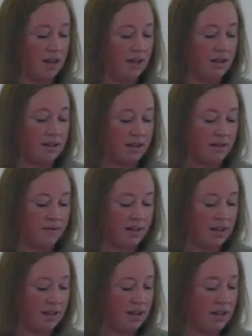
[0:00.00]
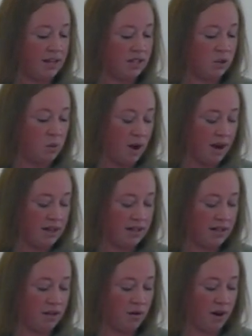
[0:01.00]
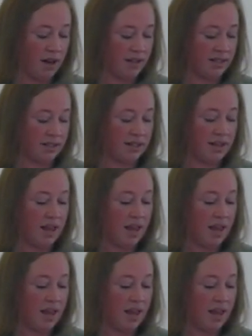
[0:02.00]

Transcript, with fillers: living entwined in Christ